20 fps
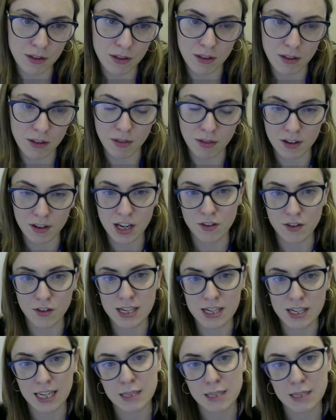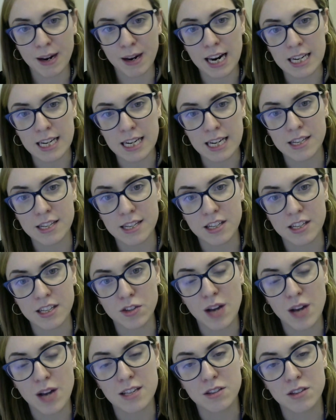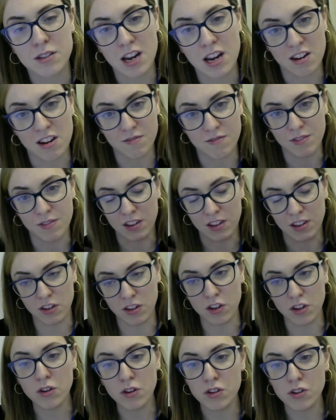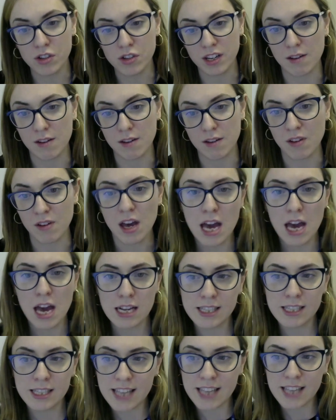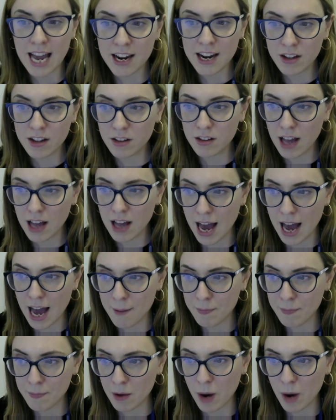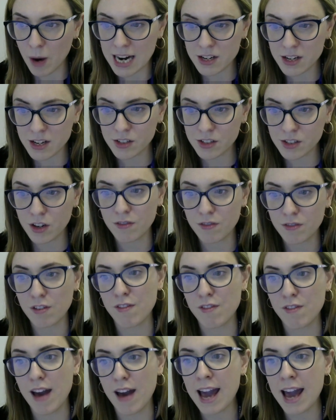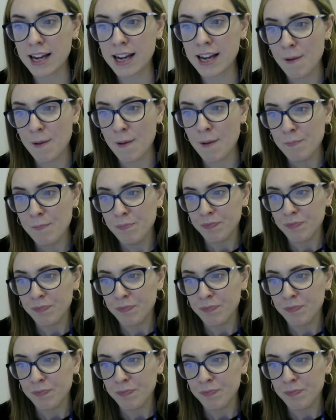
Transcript: the children's experiences, and so has a huge kind of societal and wider sort of effect.